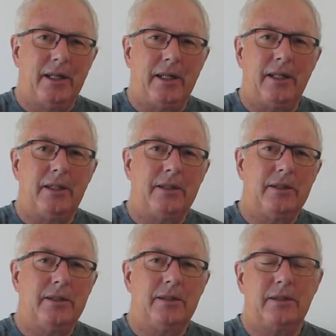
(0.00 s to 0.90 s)

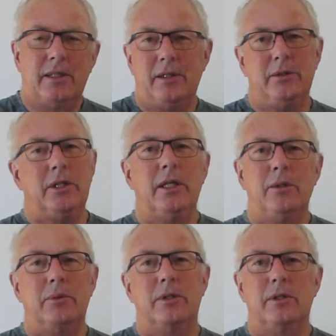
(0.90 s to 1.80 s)
And I don't think
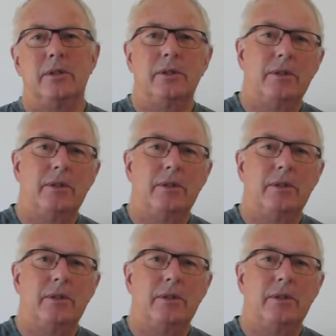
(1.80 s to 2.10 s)
anyone